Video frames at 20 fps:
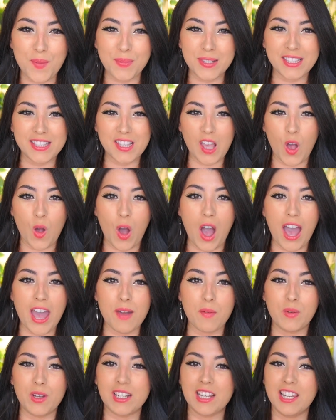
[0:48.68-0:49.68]
so
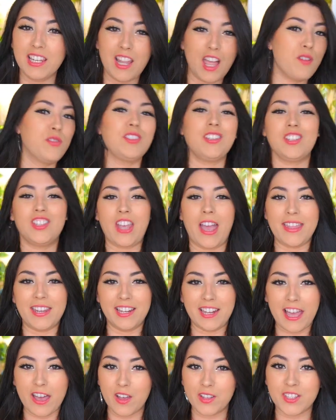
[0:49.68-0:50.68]
I would love to shine
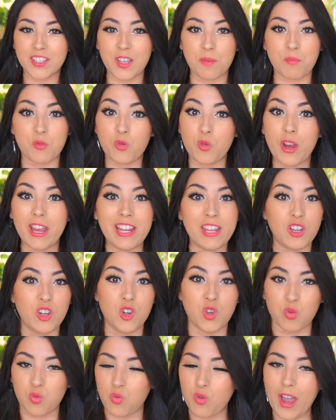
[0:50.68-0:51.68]
a light on some really
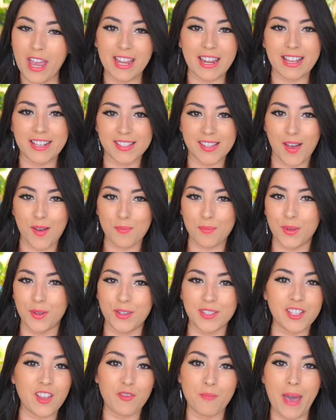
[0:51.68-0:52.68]
great
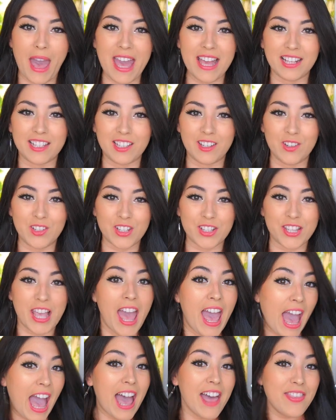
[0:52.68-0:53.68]
examples of pet enclosures.
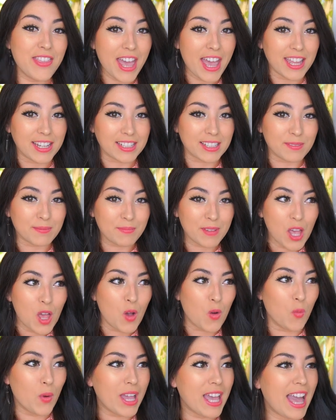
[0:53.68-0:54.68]
And then
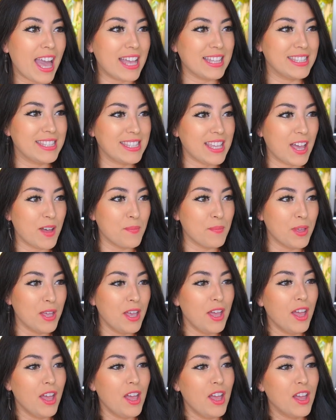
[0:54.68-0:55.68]
we had some
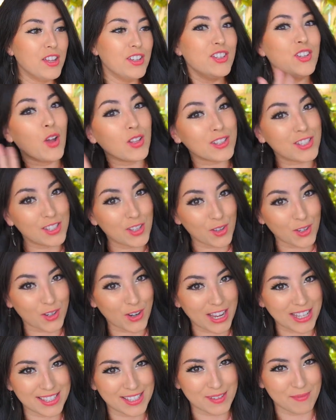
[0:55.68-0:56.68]
not so
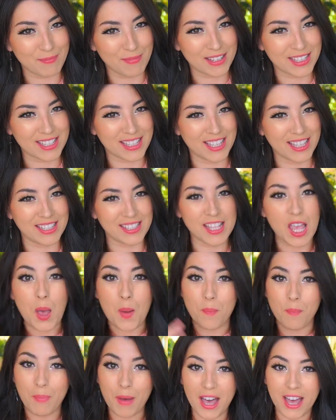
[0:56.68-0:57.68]
great submissions,
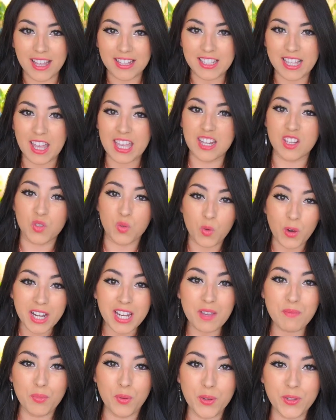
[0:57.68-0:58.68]
but it is
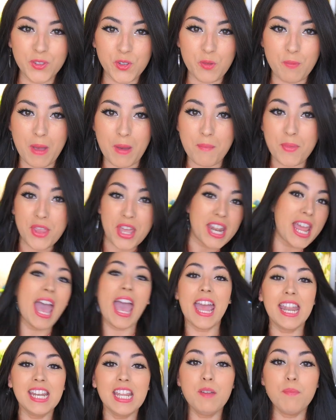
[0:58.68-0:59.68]
really important to remember that
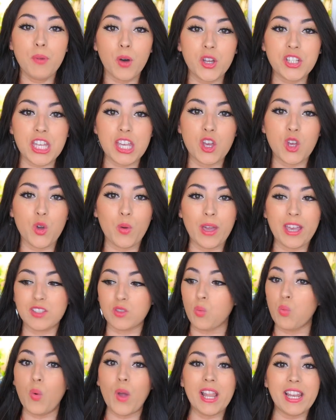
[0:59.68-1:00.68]
anybody who
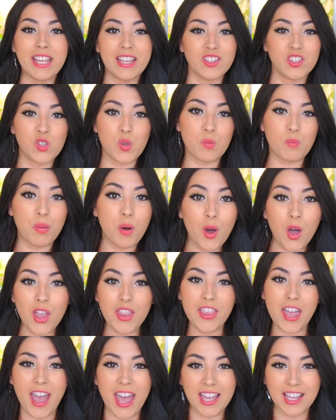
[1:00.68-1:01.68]
is willing to
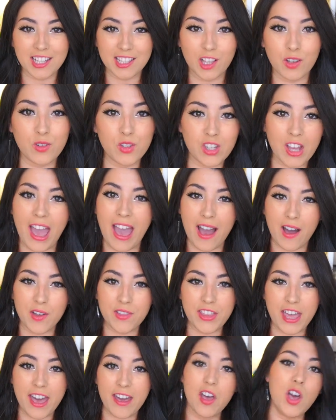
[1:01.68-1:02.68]
put their enclosure
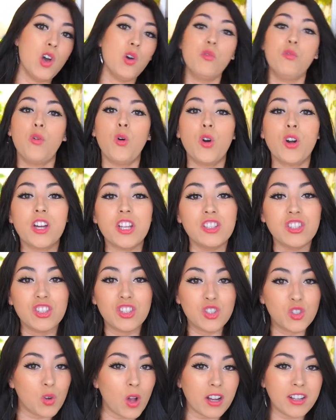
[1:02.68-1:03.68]
out there for
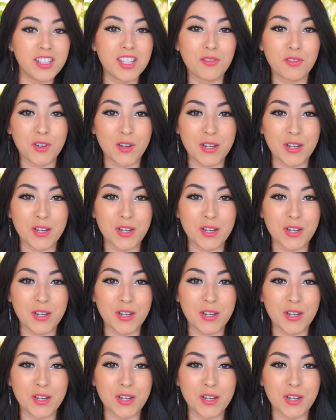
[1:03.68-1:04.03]
constructive